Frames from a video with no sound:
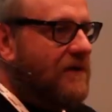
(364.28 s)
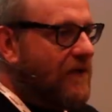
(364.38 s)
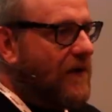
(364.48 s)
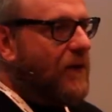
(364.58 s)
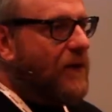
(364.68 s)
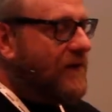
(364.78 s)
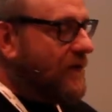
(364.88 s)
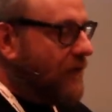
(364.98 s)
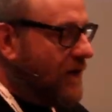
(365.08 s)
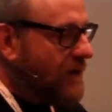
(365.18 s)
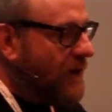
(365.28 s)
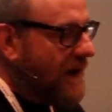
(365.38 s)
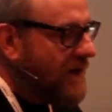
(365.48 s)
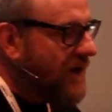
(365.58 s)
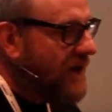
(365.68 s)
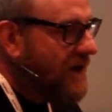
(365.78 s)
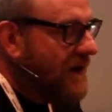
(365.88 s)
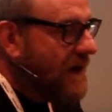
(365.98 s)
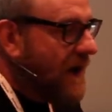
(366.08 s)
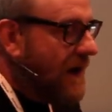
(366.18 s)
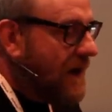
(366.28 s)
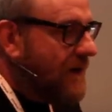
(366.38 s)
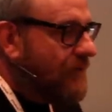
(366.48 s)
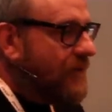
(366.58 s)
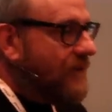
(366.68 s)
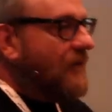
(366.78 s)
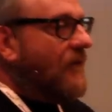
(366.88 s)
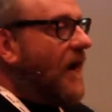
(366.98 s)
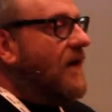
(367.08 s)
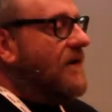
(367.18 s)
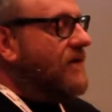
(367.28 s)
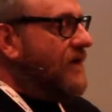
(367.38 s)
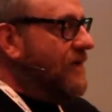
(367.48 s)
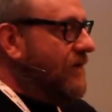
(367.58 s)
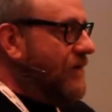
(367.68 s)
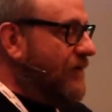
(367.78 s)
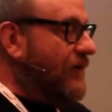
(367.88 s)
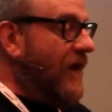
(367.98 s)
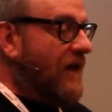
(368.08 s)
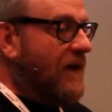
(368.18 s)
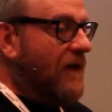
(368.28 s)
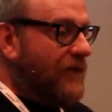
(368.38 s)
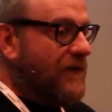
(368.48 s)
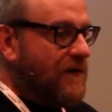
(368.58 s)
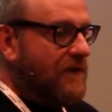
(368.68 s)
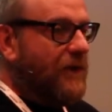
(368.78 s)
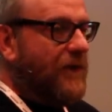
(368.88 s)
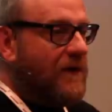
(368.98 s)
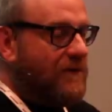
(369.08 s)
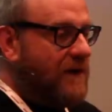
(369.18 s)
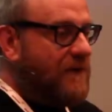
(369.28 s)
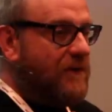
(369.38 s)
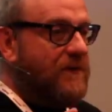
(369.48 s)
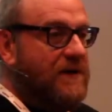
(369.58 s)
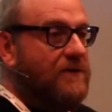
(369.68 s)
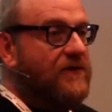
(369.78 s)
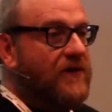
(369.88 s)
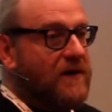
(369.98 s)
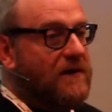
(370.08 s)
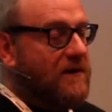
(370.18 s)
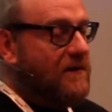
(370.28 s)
rather than the rock band. Um, very often you'll find people using